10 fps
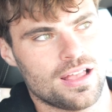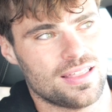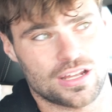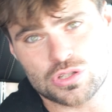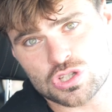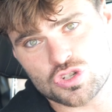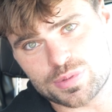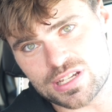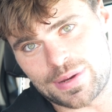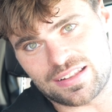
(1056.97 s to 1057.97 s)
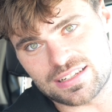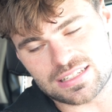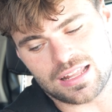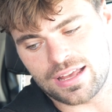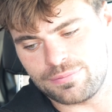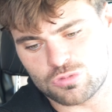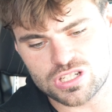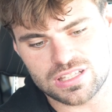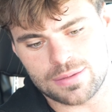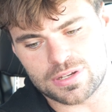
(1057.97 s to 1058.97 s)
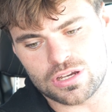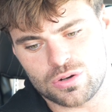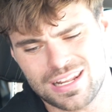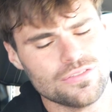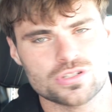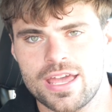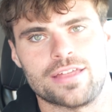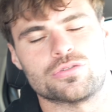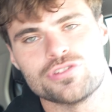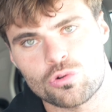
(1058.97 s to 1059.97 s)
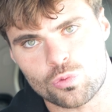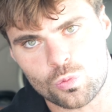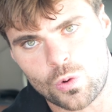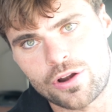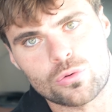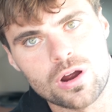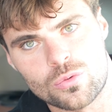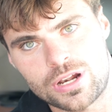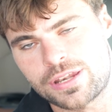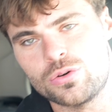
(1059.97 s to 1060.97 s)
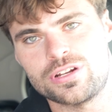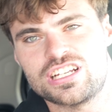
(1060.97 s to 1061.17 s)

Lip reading: And I used to superset my legs a lot. Recently, I've been going, and there's no right or wrong way to do it.